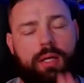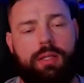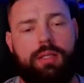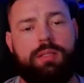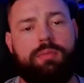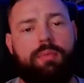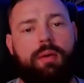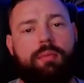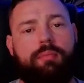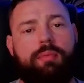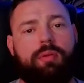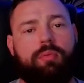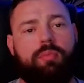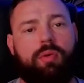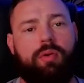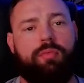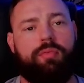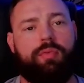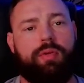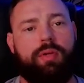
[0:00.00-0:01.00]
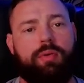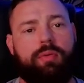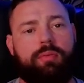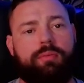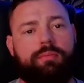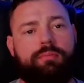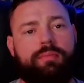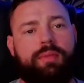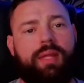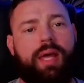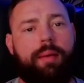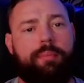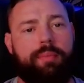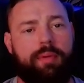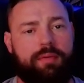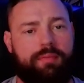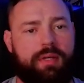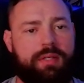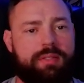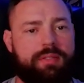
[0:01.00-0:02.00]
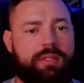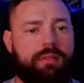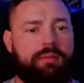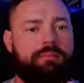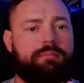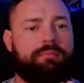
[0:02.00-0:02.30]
this might be the one for you. Happy investing.